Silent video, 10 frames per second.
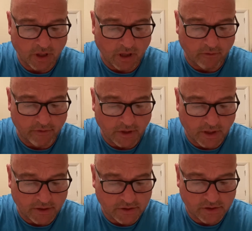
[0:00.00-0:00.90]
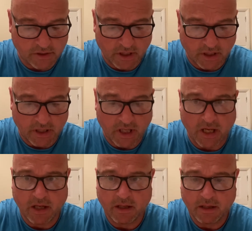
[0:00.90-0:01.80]
over the last
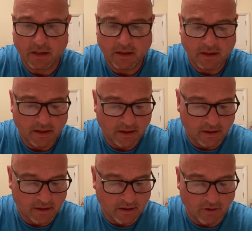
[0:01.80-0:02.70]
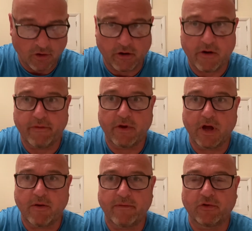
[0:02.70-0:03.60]
year, or
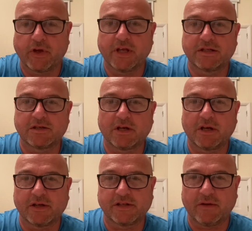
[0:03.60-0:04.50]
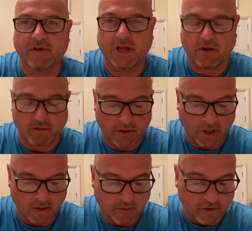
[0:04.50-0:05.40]
however long it is since I last did a video
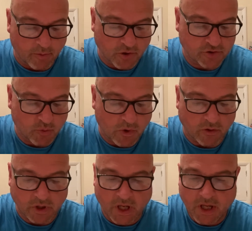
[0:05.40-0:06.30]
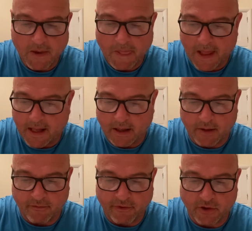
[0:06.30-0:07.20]
in the boxing world.
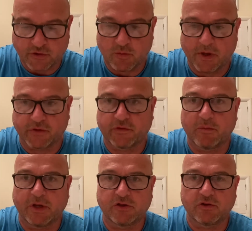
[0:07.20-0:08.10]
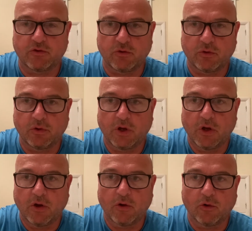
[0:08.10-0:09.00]
Far too much for me to do
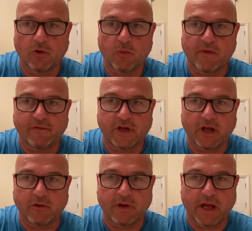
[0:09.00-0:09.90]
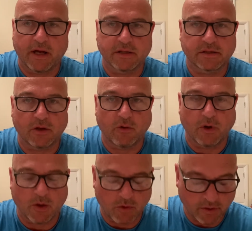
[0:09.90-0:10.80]
all on one video now.
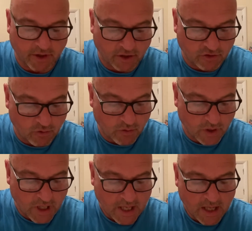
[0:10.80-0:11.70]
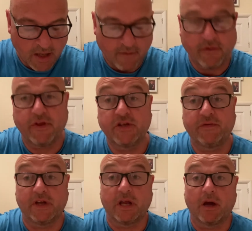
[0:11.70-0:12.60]
So what I'm going to do for this
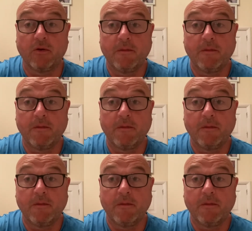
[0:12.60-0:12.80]
video